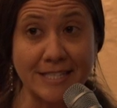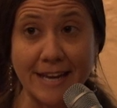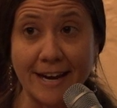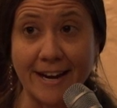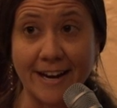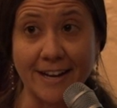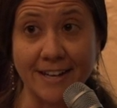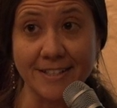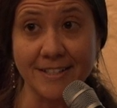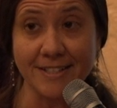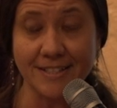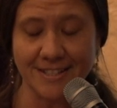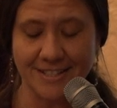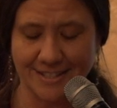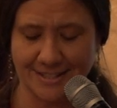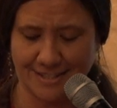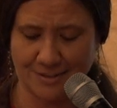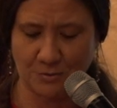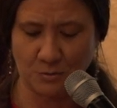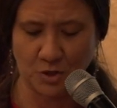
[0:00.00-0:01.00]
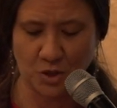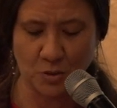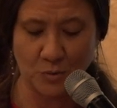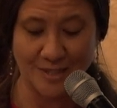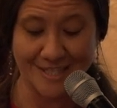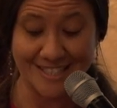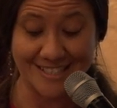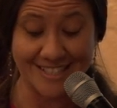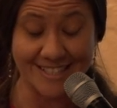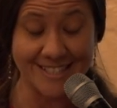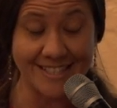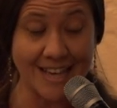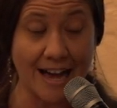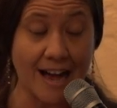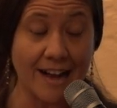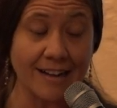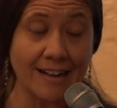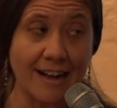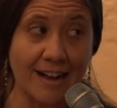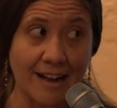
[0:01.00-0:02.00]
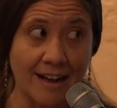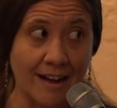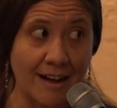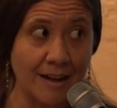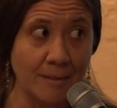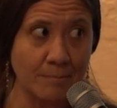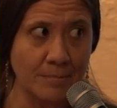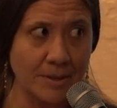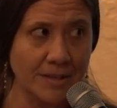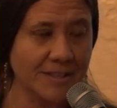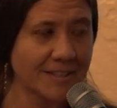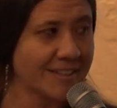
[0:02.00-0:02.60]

dance, which was a sock hop